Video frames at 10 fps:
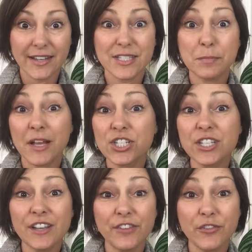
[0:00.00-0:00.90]

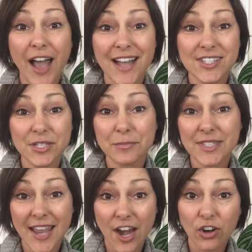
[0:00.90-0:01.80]
especially if you've had some
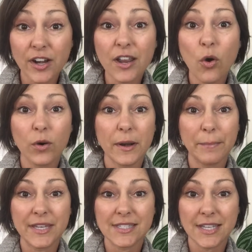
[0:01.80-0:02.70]
tearing or an
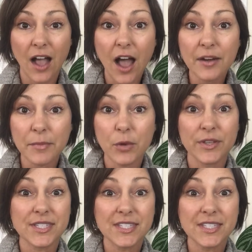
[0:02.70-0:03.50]
episiotomy with